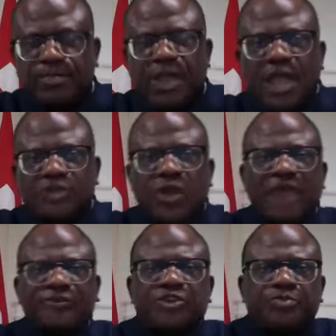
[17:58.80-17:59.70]
So
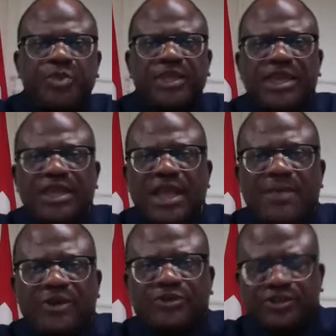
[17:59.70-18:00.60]
after speaking
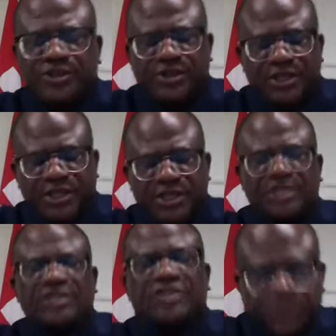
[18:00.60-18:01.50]
about
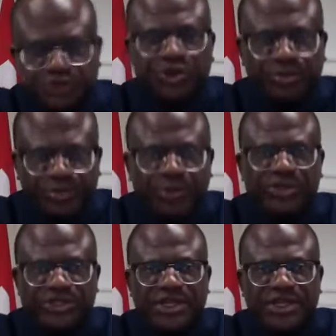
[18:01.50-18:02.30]
industrial property,